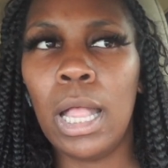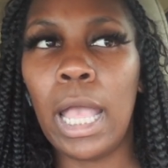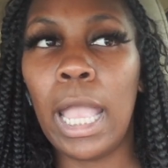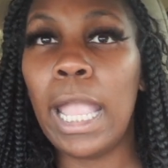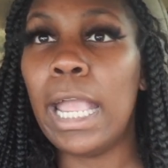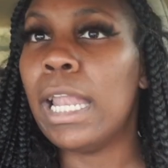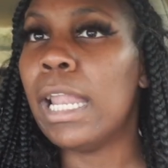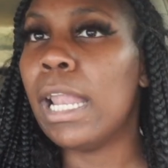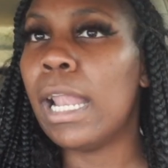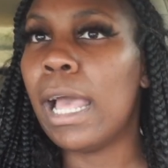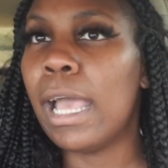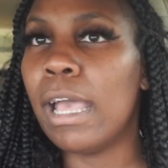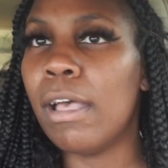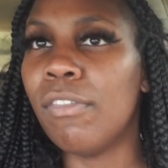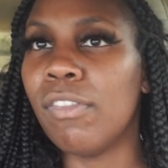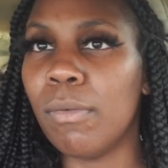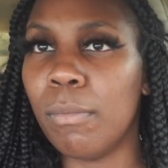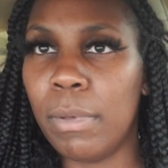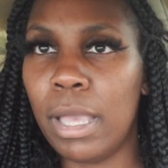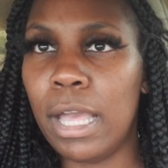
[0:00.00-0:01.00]
and then I
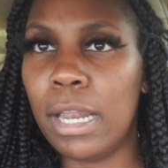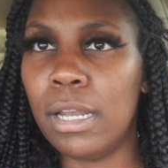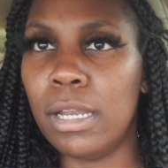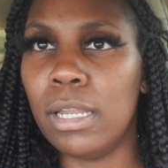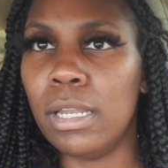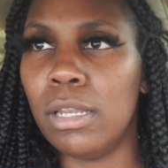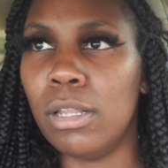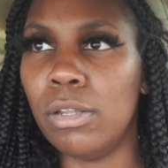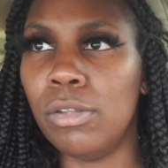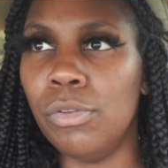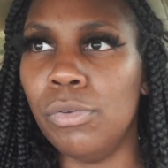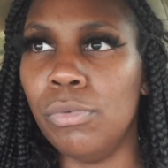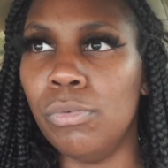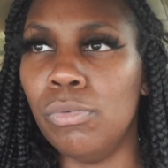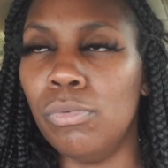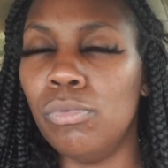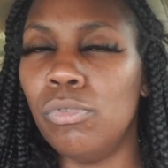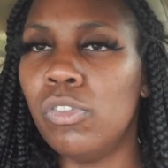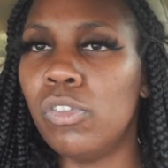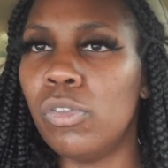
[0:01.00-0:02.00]
have some editing to
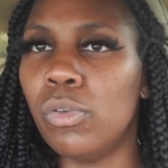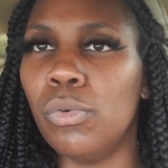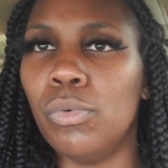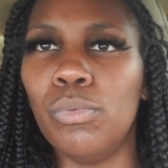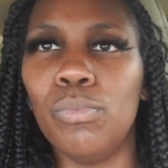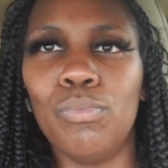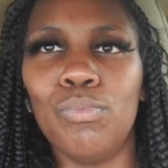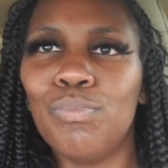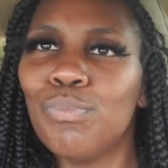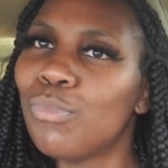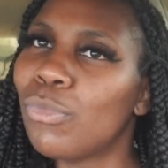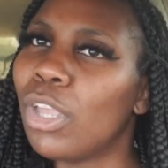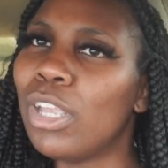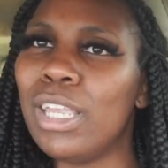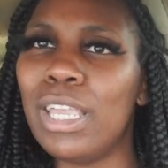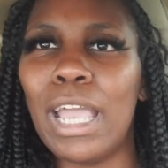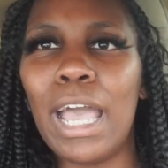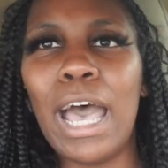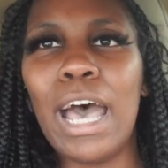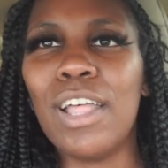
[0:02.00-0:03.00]
do so
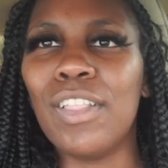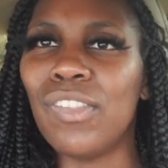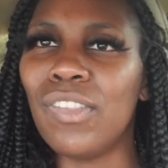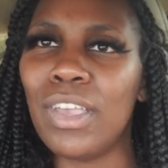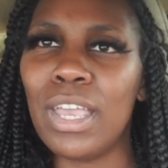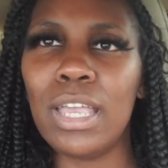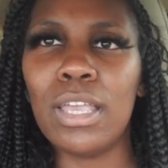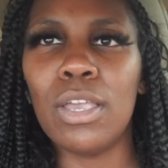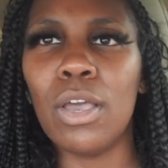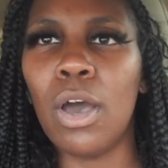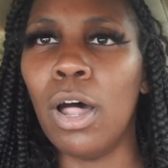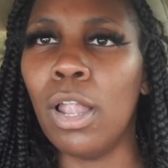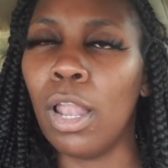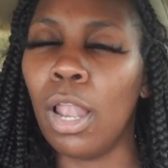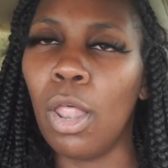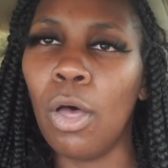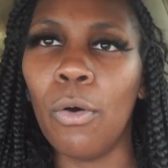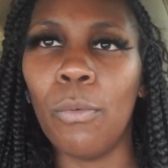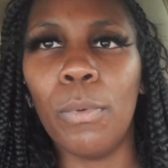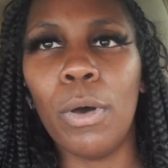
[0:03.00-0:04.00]
yeah I'll take y'all
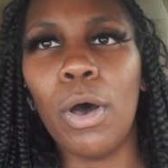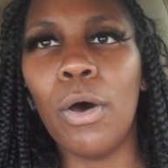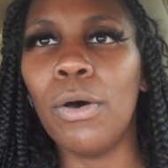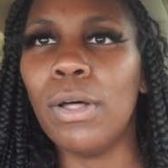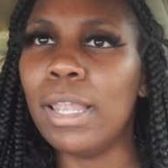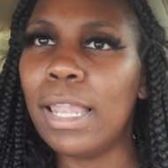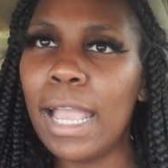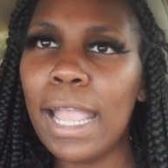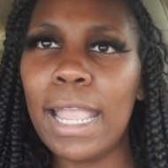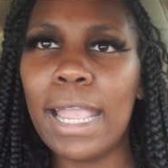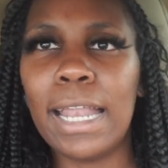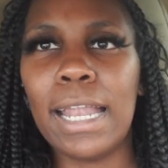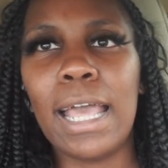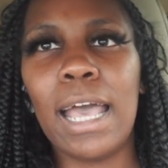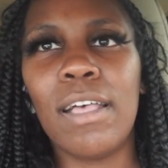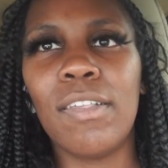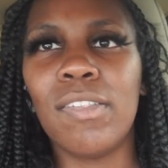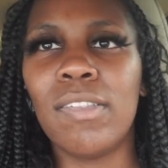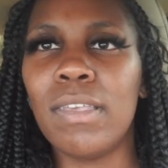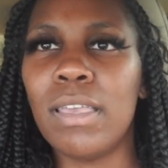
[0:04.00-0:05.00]
along with all that and
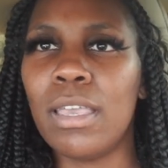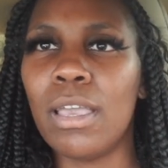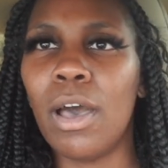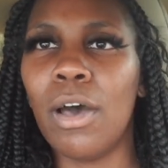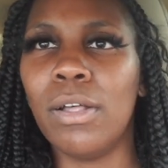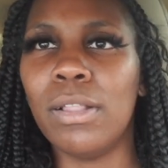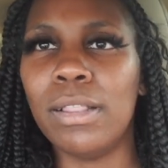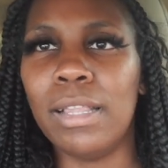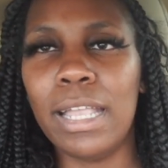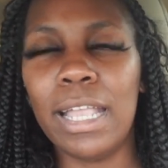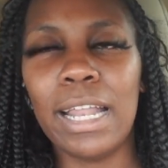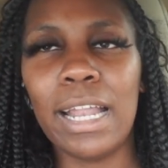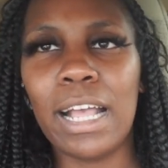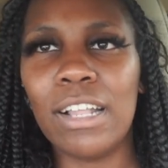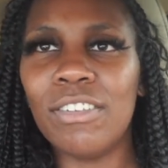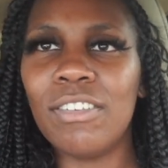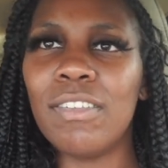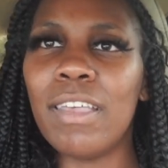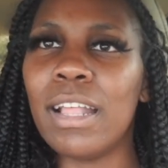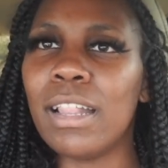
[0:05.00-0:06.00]
I'll see y'all then I
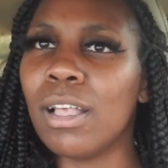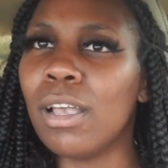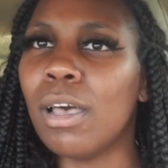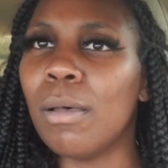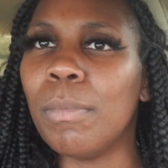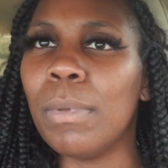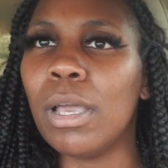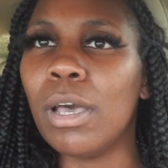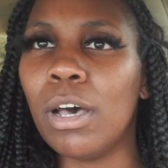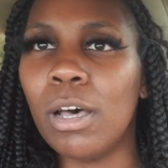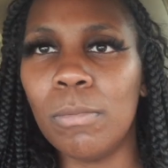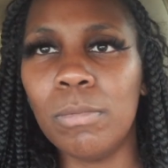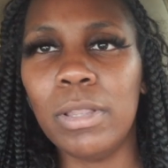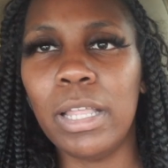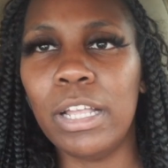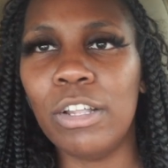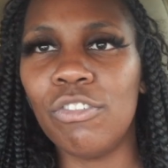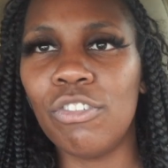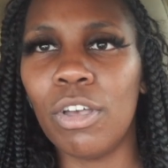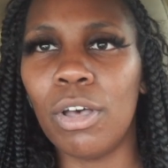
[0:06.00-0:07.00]
just had to come and
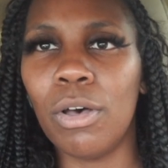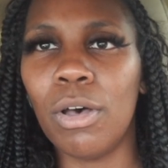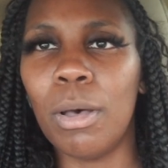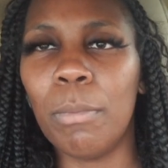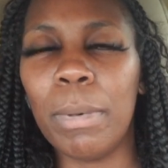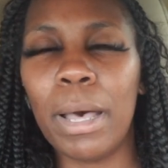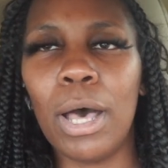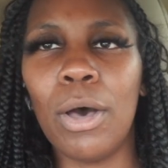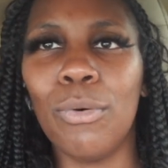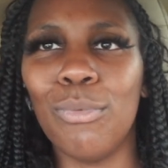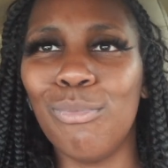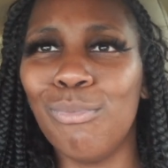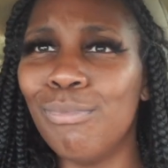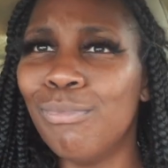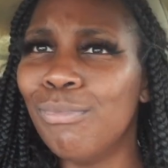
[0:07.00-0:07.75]
update y'all about